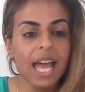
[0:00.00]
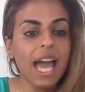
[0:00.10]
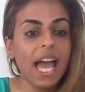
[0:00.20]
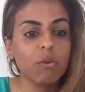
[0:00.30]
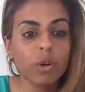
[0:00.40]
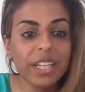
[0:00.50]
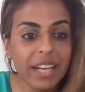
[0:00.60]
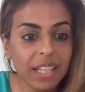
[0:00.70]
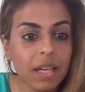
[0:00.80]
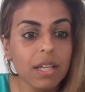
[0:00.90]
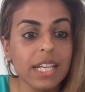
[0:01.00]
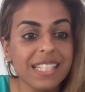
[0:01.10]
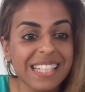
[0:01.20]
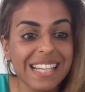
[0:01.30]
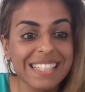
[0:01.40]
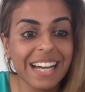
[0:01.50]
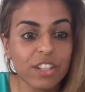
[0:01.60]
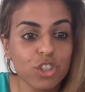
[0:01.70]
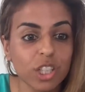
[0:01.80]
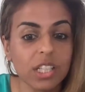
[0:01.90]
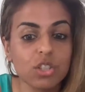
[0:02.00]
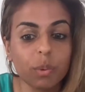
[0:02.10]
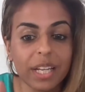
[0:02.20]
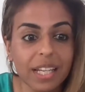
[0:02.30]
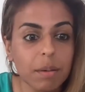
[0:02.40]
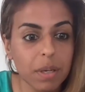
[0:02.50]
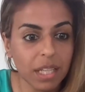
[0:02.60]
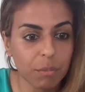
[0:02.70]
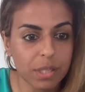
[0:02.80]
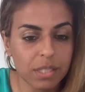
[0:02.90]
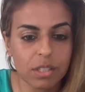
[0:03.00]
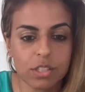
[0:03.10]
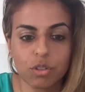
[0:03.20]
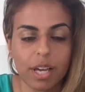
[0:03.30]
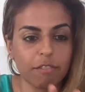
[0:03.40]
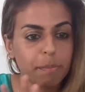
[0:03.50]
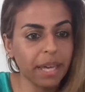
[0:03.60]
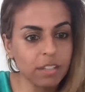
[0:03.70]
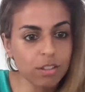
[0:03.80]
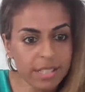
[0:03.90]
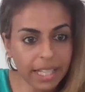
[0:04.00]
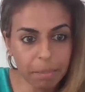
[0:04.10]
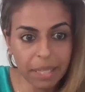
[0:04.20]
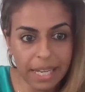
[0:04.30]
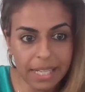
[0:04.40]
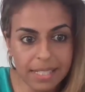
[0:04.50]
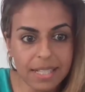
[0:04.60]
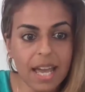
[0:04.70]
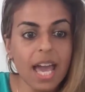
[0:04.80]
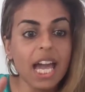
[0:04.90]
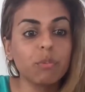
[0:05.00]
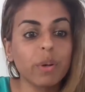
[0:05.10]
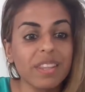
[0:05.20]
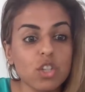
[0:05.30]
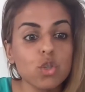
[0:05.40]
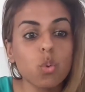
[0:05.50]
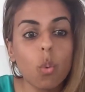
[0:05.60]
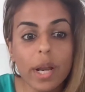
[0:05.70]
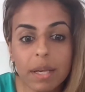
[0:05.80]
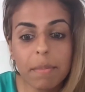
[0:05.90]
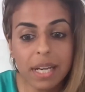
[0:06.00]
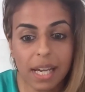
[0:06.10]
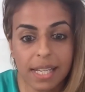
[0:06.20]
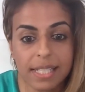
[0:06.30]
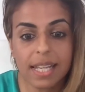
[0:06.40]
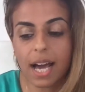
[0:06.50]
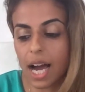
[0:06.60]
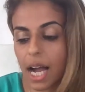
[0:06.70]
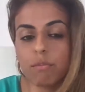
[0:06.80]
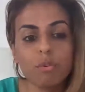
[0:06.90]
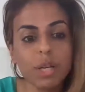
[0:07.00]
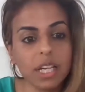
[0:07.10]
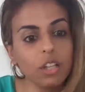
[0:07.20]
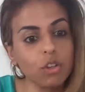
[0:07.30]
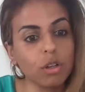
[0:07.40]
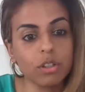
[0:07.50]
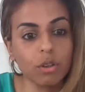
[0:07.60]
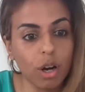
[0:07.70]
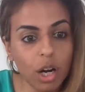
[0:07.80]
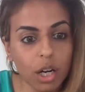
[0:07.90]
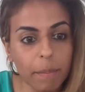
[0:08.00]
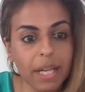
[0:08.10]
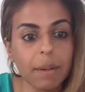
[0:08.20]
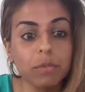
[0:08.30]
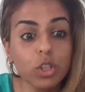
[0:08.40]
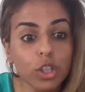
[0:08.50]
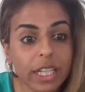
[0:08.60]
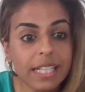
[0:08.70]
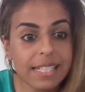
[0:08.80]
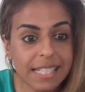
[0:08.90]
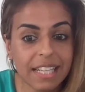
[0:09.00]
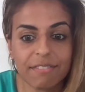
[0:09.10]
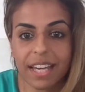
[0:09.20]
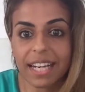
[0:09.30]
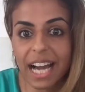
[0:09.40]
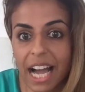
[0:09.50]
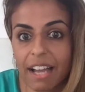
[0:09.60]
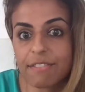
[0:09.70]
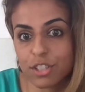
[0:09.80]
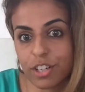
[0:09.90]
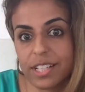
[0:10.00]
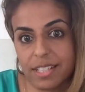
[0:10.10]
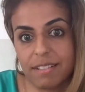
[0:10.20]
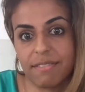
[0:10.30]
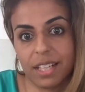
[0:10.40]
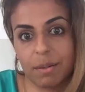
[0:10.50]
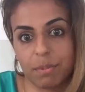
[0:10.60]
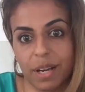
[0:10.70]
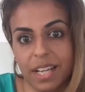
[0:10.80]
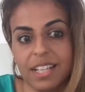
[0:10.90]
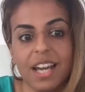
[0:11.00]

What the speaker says: and it's testing IgE, so we're getting immediate results. You'll have panels that get placed, and within 20 minutes, I'm reading your arm, and I'm looking to see if that hide started to develop, right?